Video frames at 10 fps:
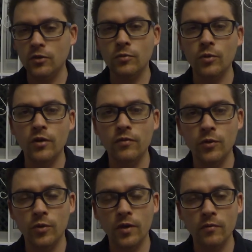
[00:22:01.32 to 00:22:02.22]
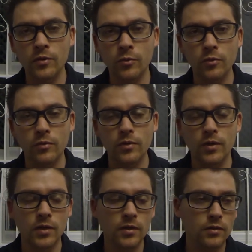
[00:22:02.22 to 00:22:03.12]
is what I feel comfortable
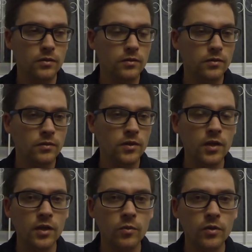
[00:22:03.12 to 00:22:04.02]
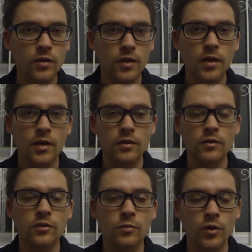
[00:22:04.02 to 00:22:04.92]
uh, dealing with, and
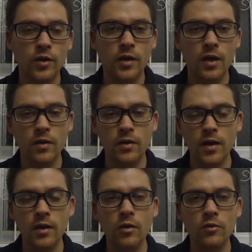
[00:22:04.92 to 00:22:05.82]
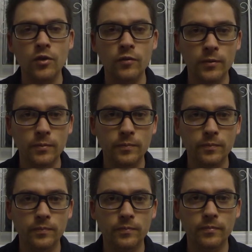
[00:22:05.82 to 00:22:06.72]
this is what I carry, and lots of
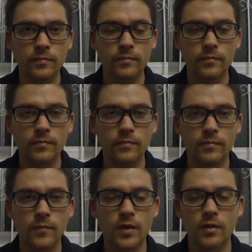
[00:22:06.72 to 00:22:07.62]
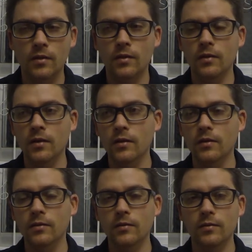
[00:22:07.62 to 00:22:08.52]
it. Uh,
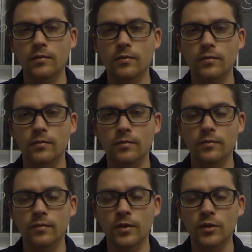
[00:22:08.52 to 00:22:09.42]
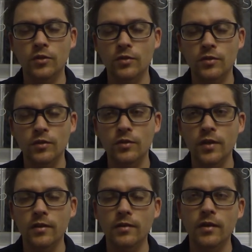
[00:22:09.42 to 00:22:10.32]
it's just, it's,
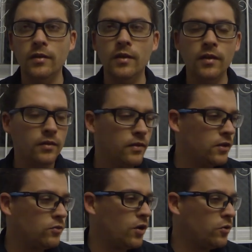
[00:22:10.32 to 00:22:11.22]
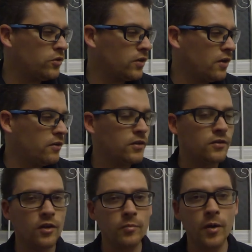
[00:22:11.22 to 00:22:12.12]
yeah, and, and that's why I also carry things
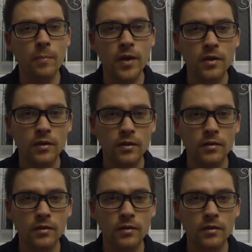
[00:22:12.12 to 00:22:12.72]
like my beacon,